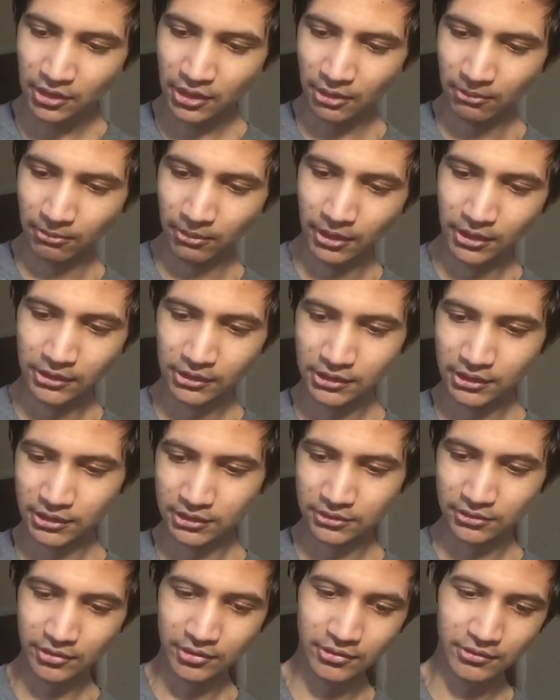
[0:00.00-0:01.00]
Come on,
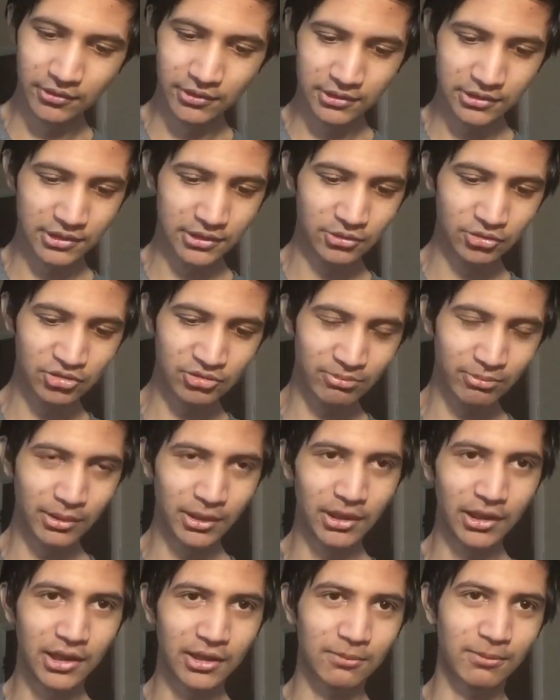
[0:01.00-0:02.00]
Disney, you
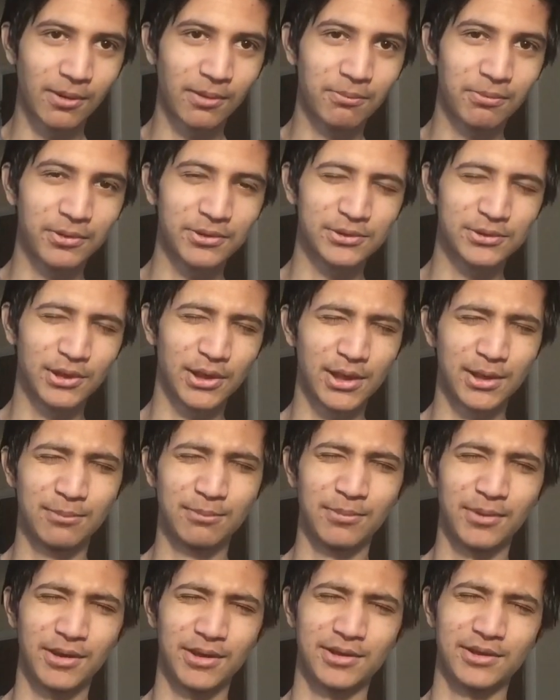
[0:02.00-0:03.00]
smell like my
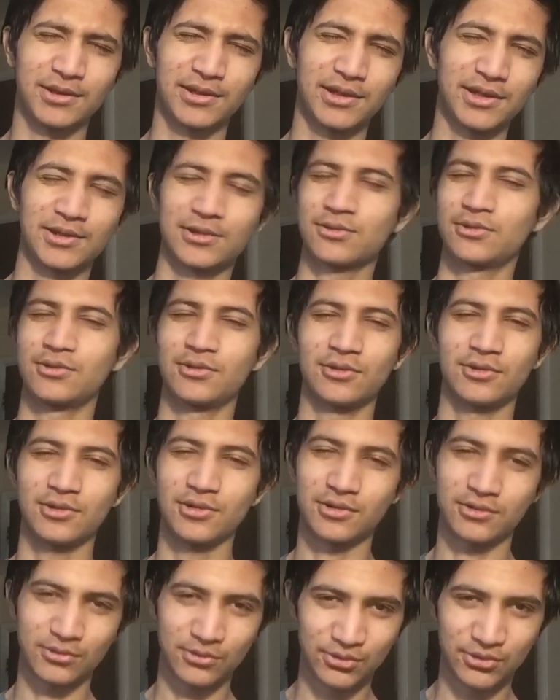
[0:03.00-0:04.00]
pajama. I don't know
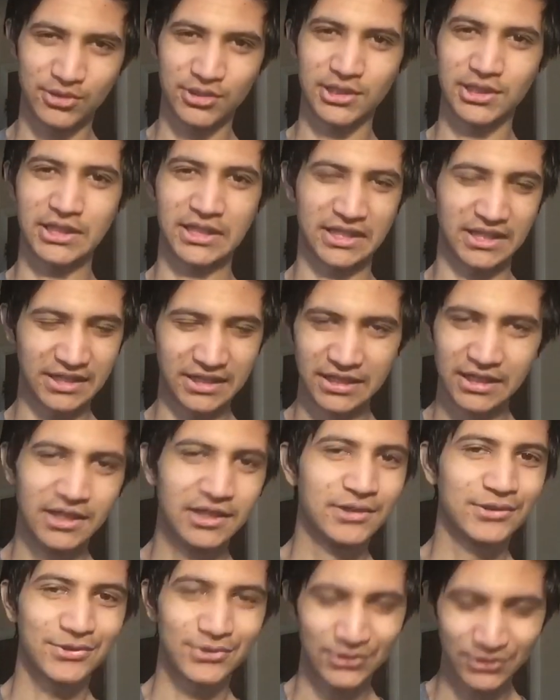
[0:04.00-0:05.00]
how to sing.
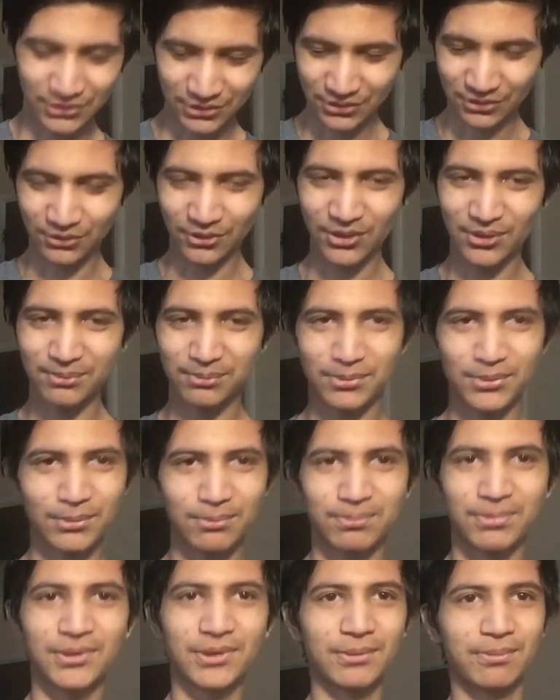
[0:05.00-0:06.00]
Subscribe to
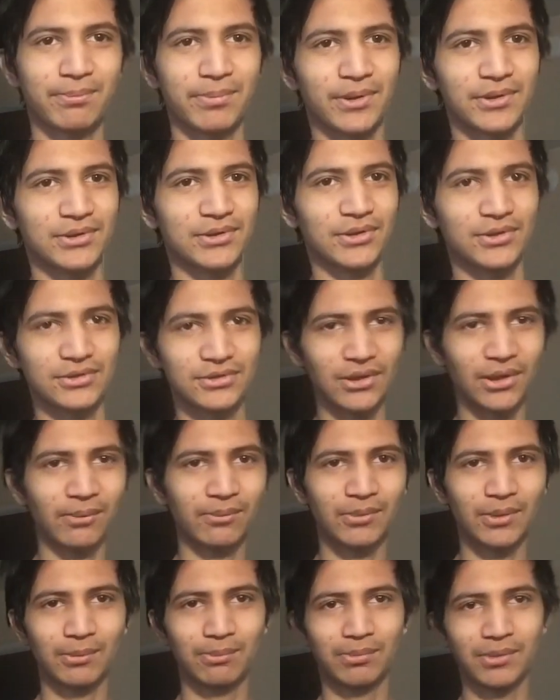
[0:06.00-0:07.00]
PewDiePie.
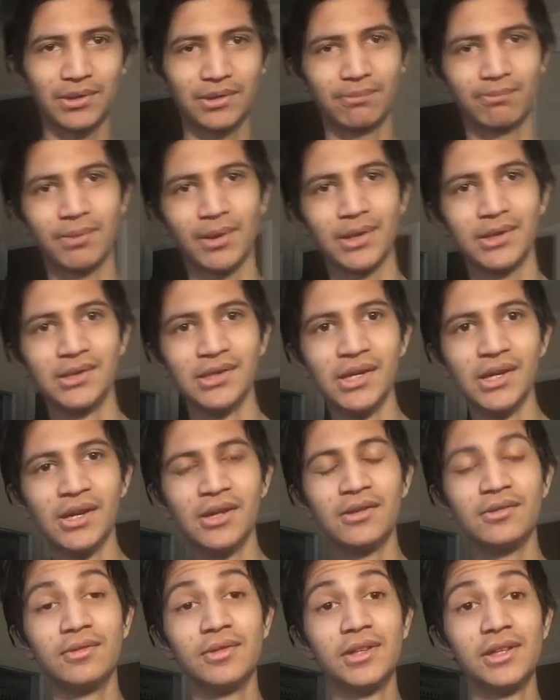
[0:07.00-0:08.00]
Subscribe to PewDiePie.
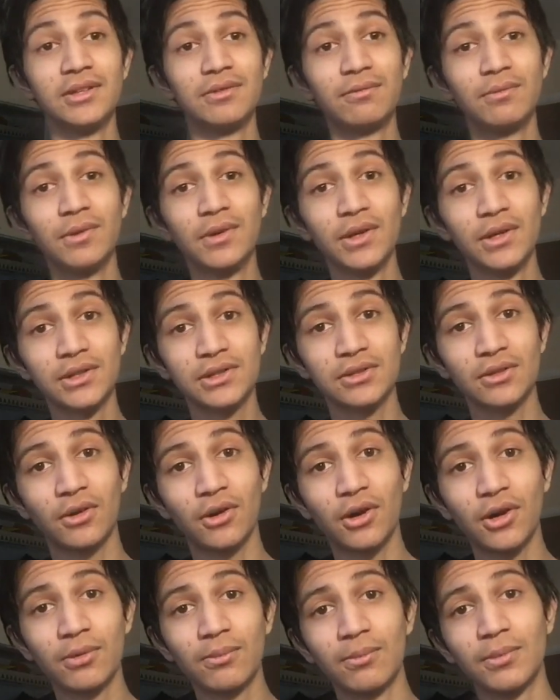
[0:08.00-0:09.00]
This video is
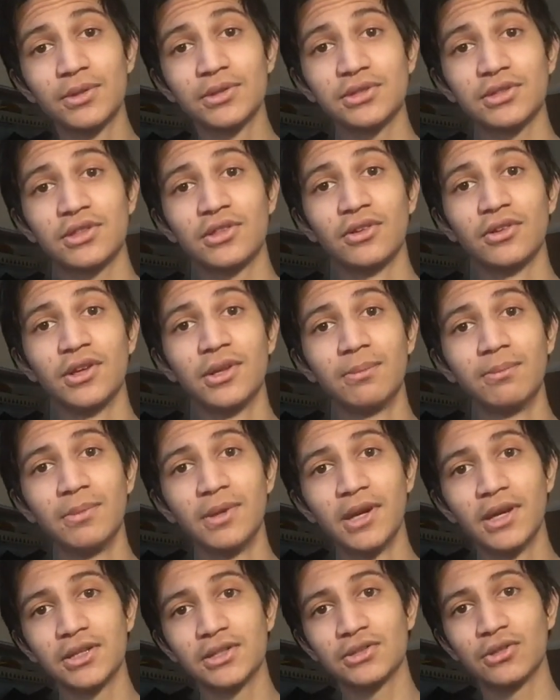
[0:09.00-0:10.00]
almost 30
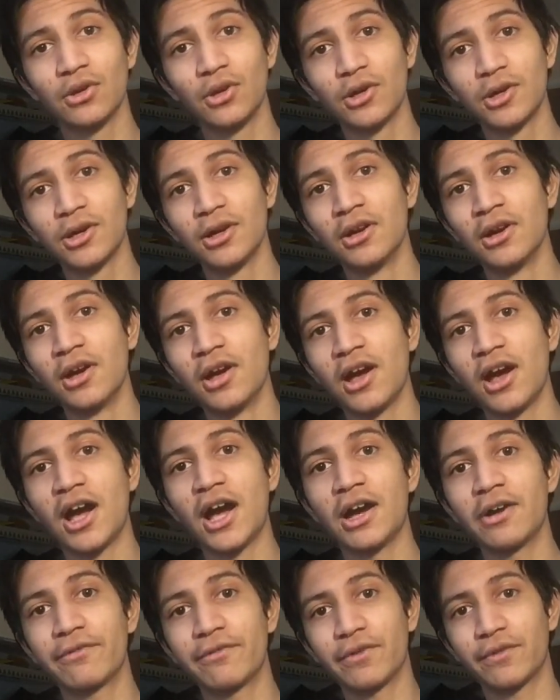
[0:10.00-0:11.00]
minutes long.
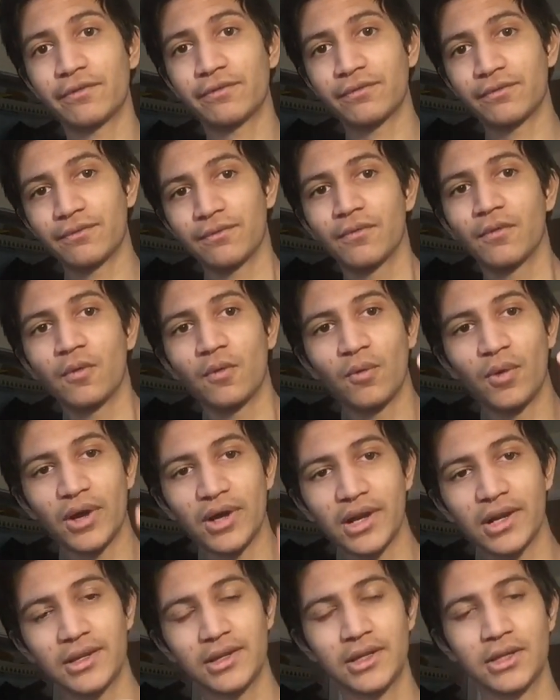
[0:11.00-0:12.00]
Half of
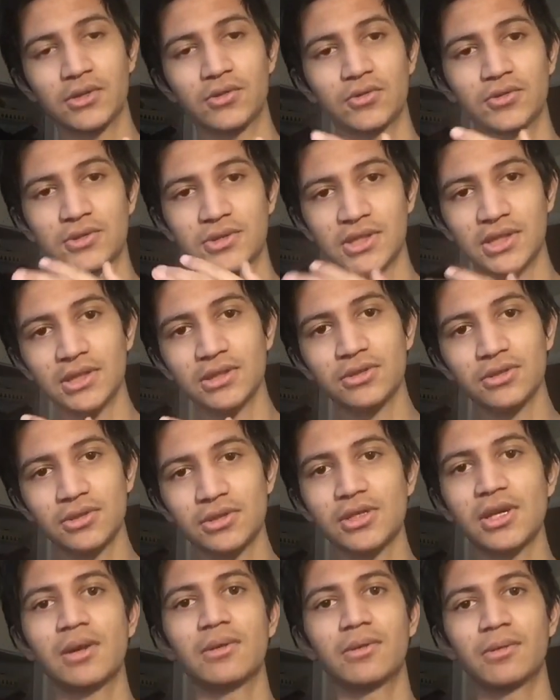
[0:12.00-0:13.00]
what I need to say.
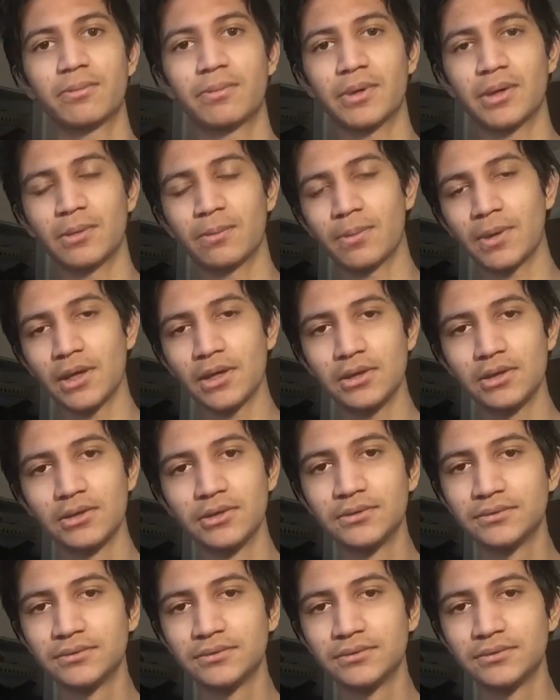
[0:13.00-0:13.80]
Subscribe to PewDiePie.